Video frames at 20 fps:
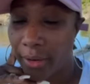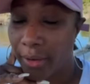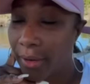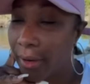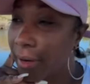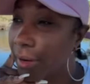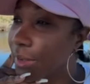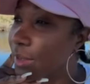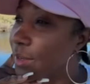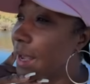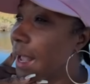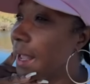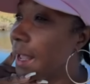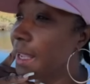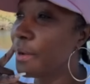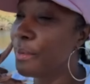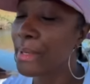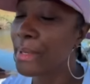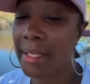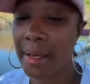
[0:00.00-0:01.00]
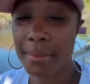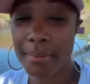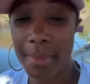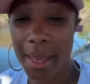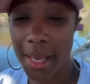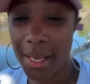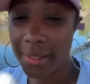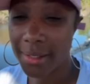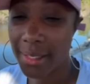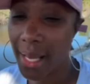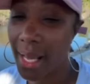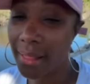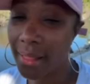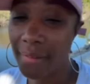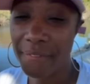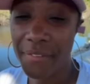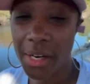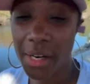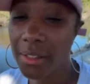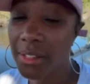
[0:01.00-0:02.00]
Girl, yeah, it was a mess. I had
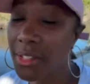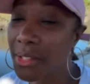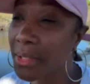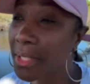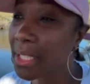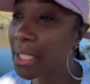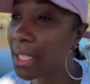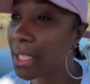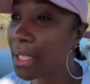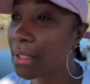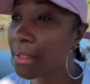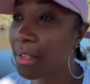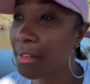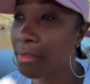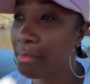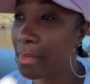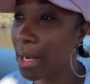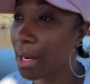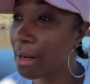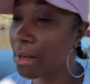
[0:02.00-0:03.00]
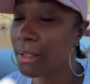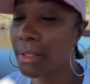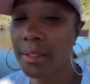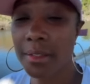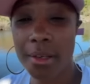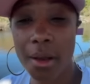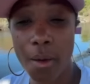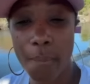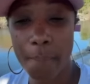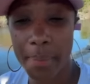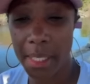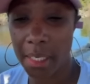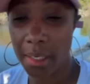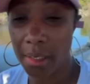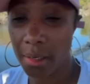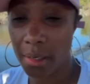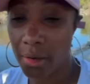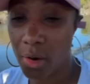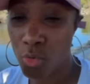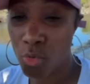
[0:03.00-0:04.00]
the first three years of marriage is gonna
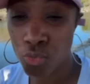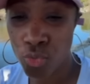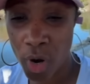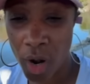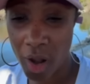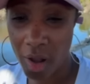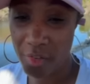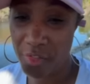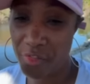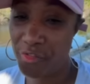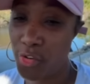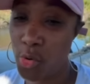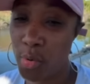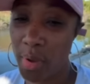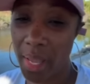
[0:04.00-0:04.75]
be rough.